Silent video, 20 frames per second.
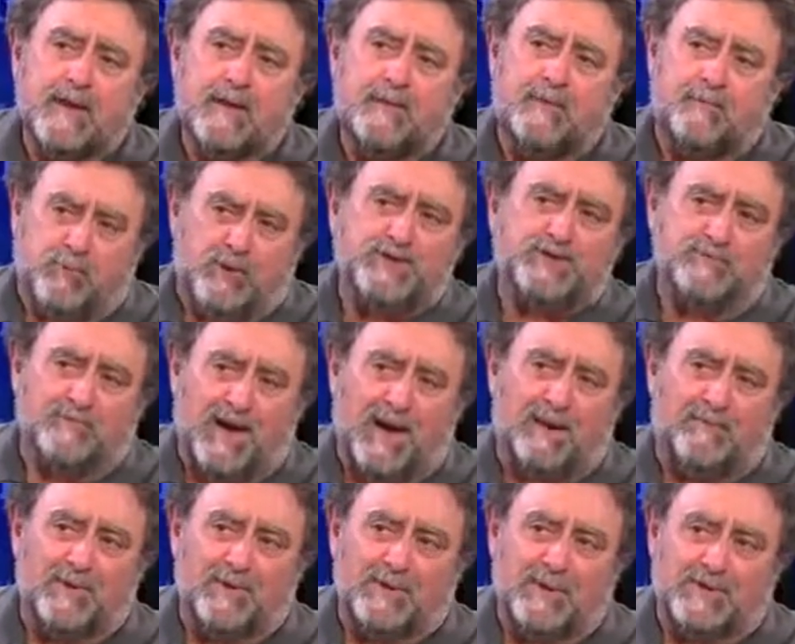the prison
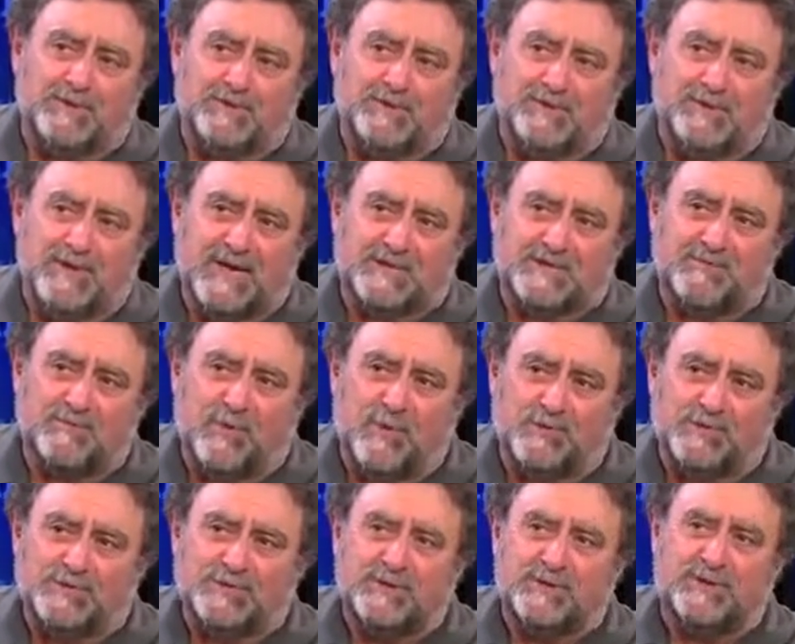population as
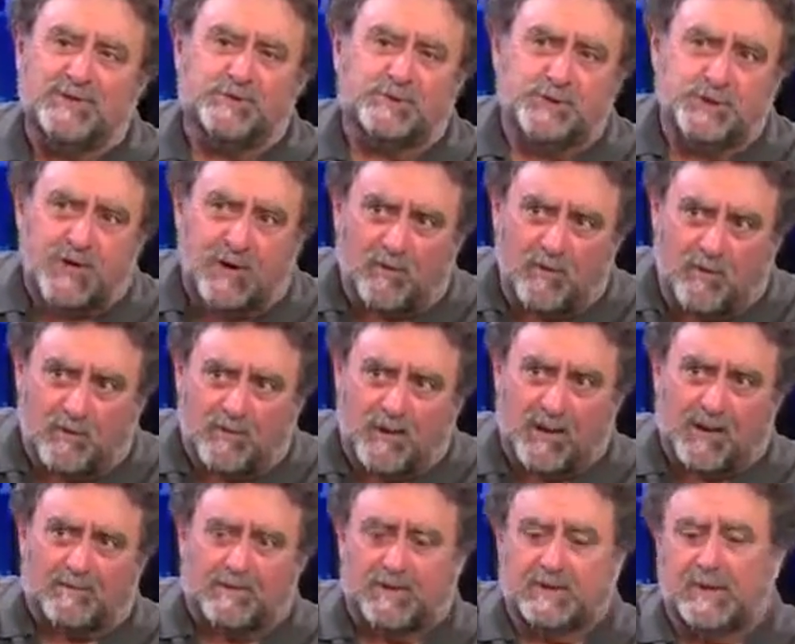opposed to the general
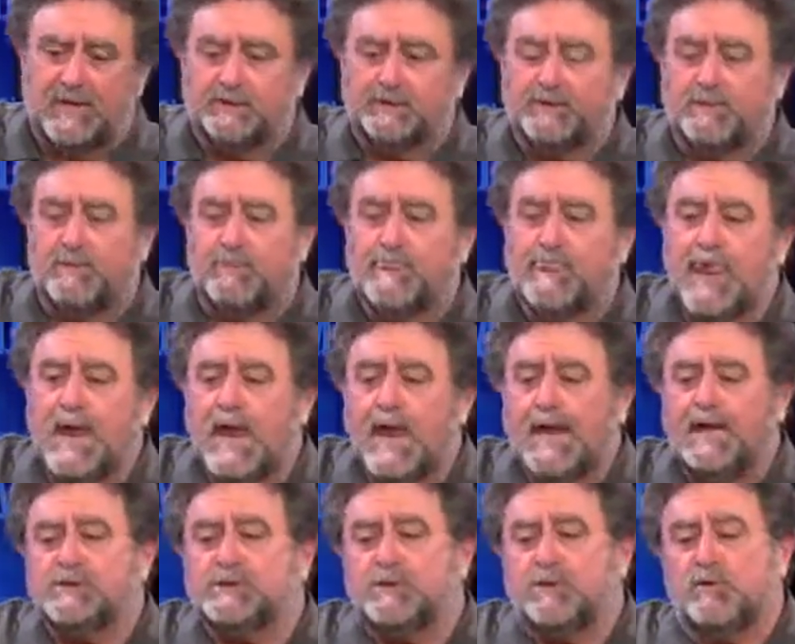population.
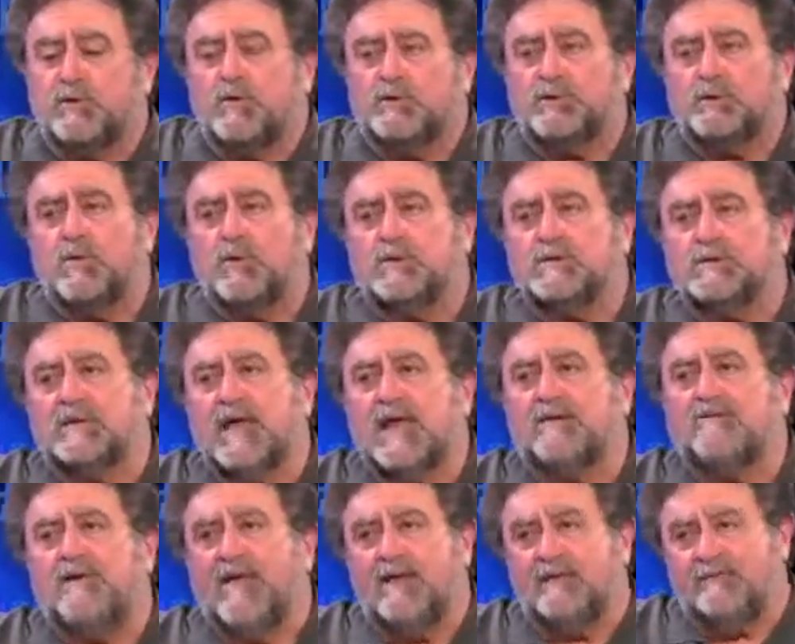And so there was always a lot
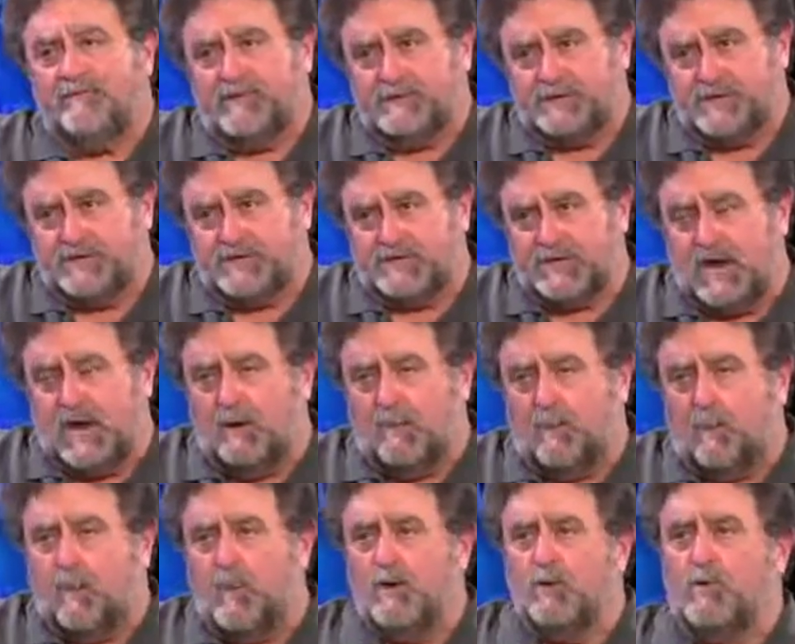of emphasis
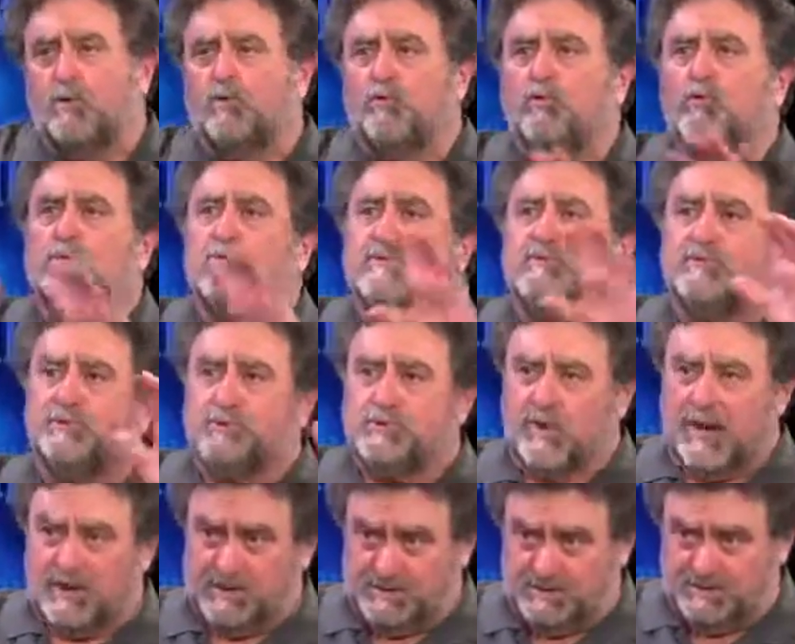on one group of
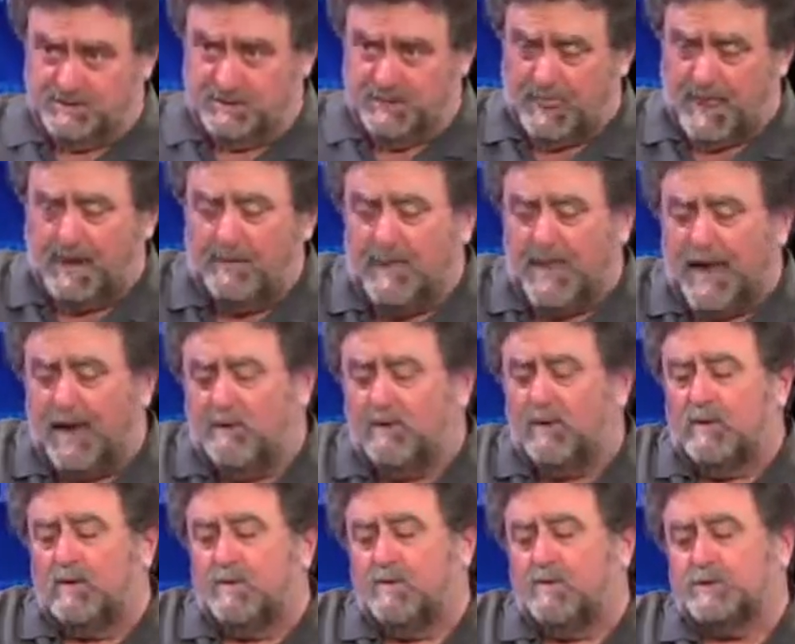traits, and that
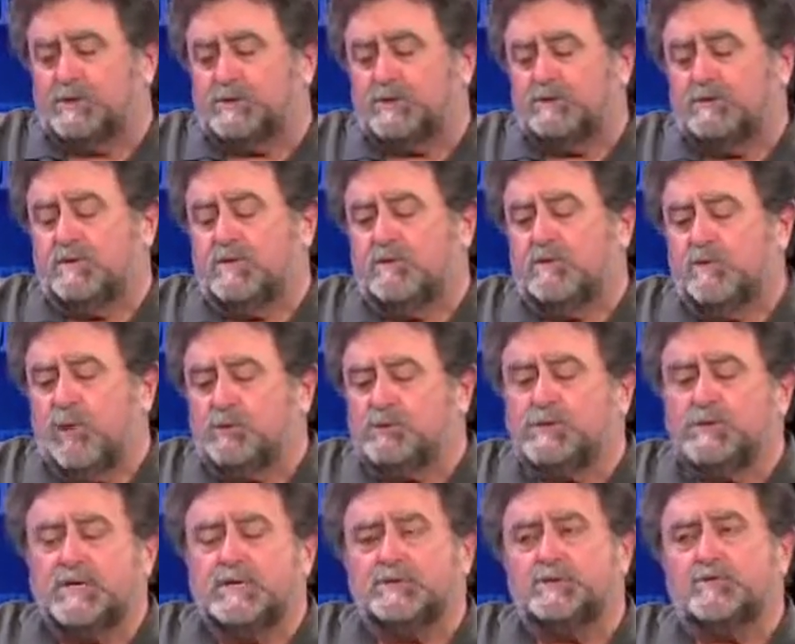was
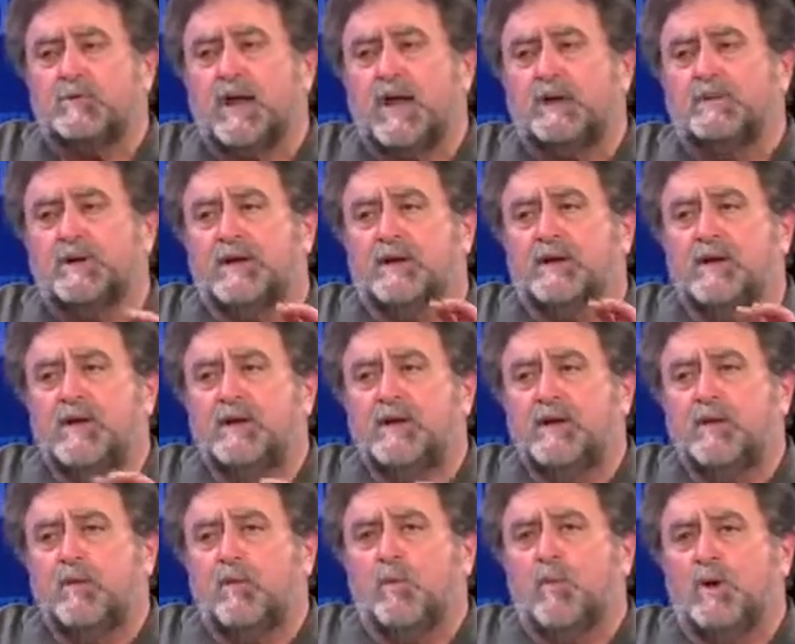mostly surrounding
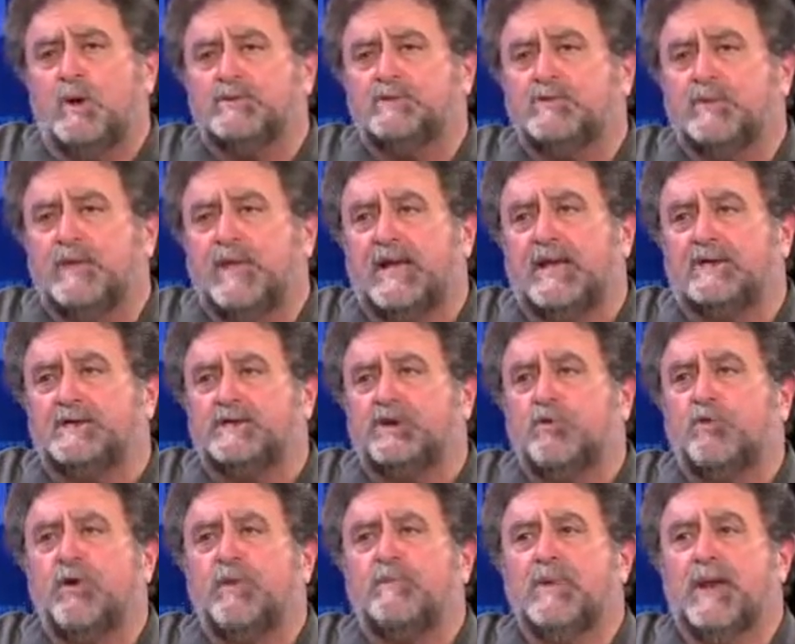ones related to
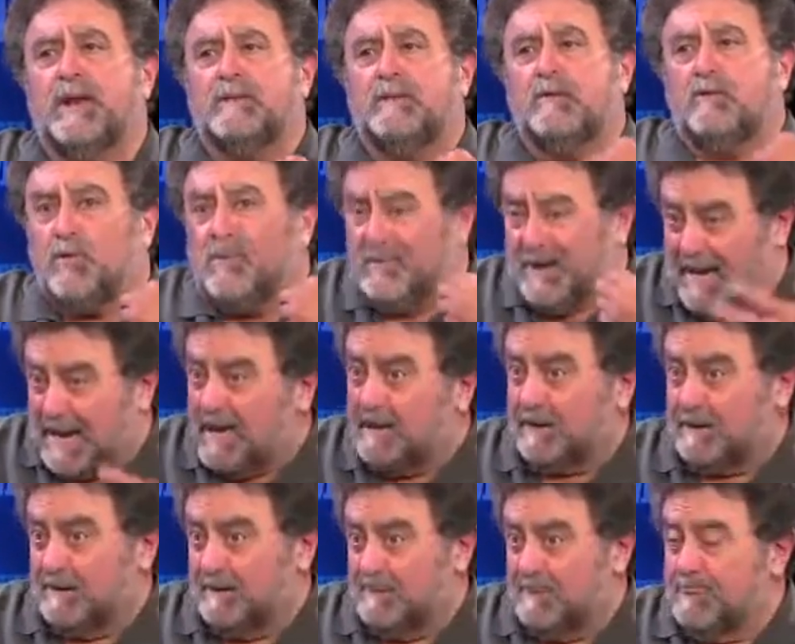
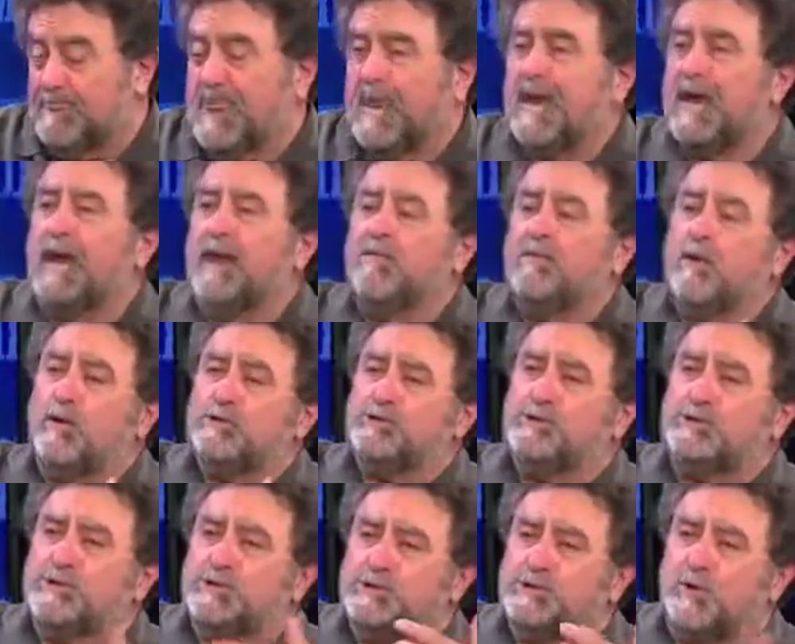criminality. And those
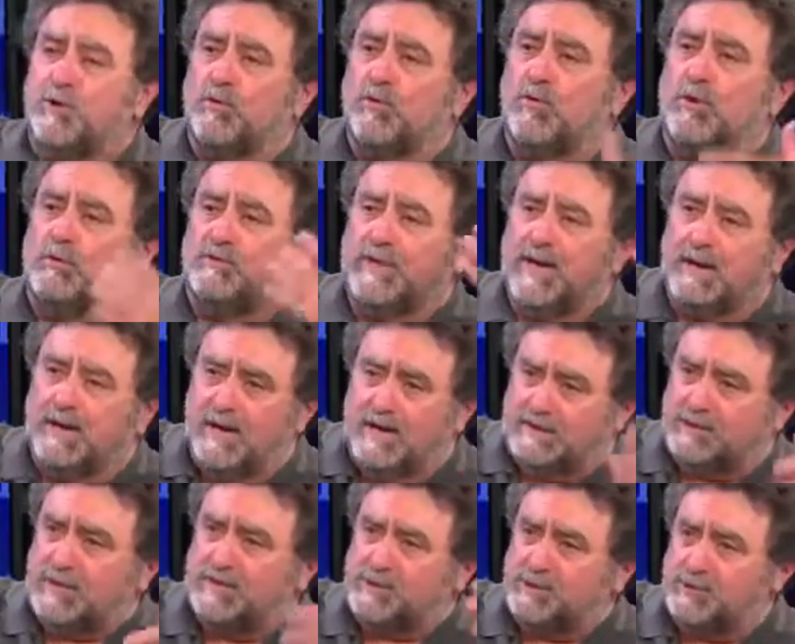are the so-called
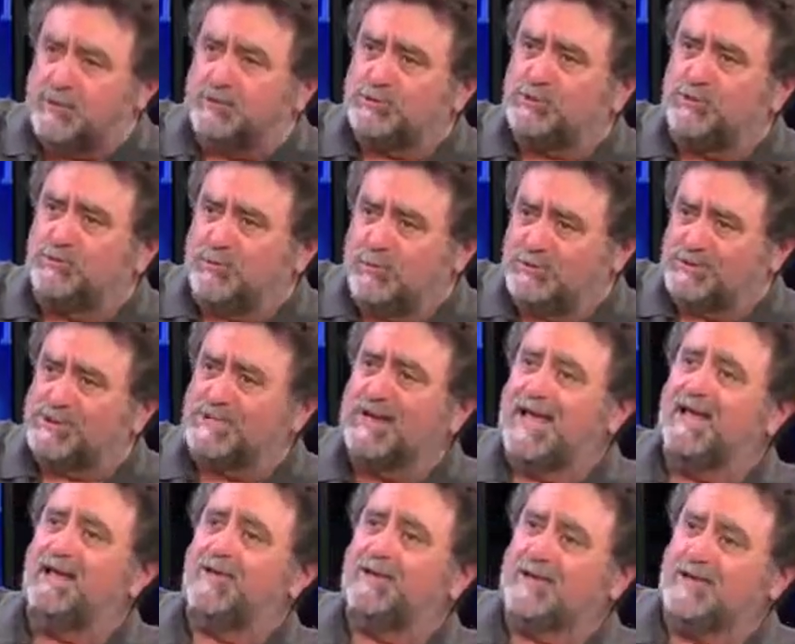antisocial
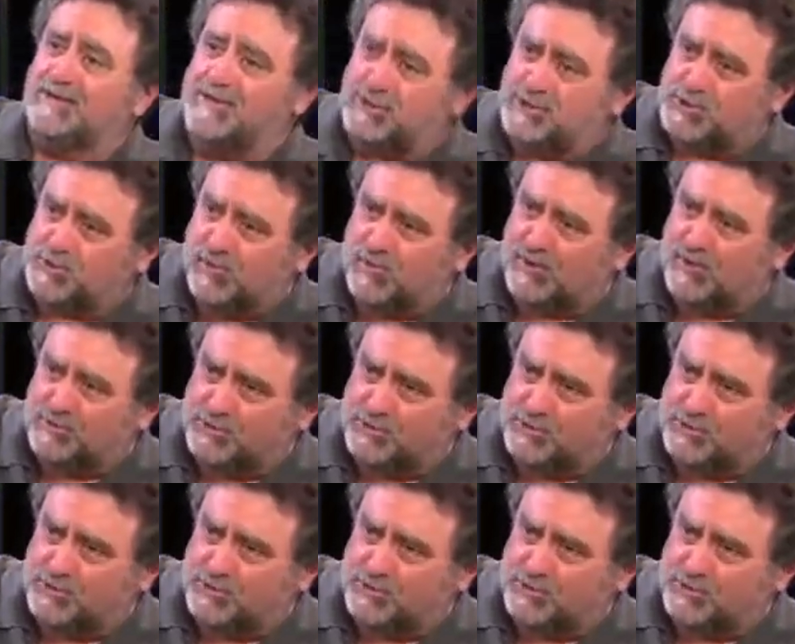personality disorder